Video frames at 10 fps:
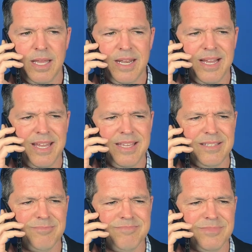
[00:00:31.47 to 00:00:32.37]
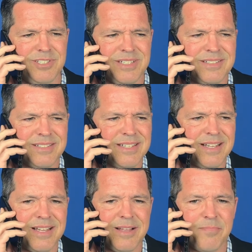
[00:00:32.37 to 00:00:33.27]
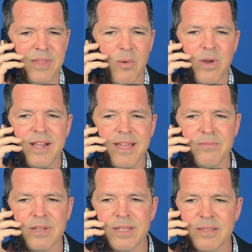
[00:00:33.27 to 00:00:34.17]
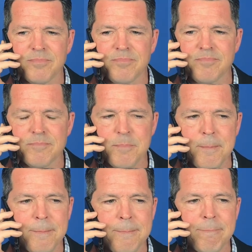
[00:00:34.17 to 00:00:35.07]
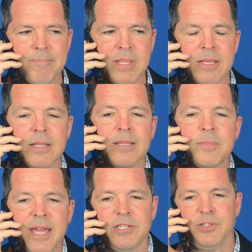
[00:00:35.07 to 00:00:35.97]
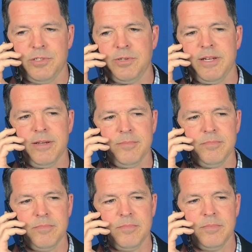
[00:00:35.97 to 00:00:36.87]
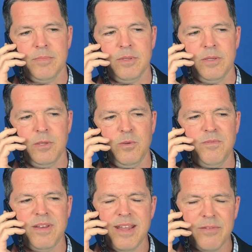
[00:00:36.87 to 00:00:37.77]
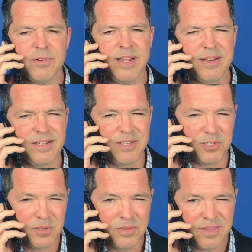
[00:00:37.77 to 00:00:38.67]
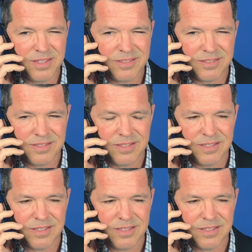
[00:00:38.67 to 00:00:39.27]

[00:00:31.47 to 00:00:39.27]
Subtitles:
And I want to have a, let me ask you straight up. You've never had an issue with this?